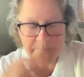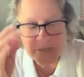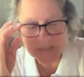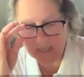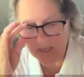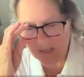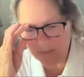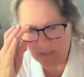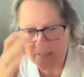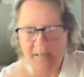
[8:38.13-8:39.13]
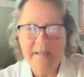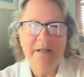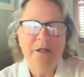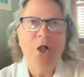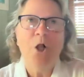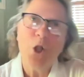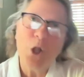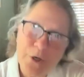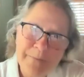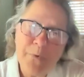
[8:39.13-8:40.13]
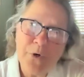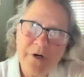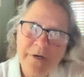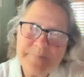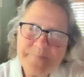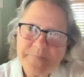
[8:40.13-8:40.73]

part-time and learned more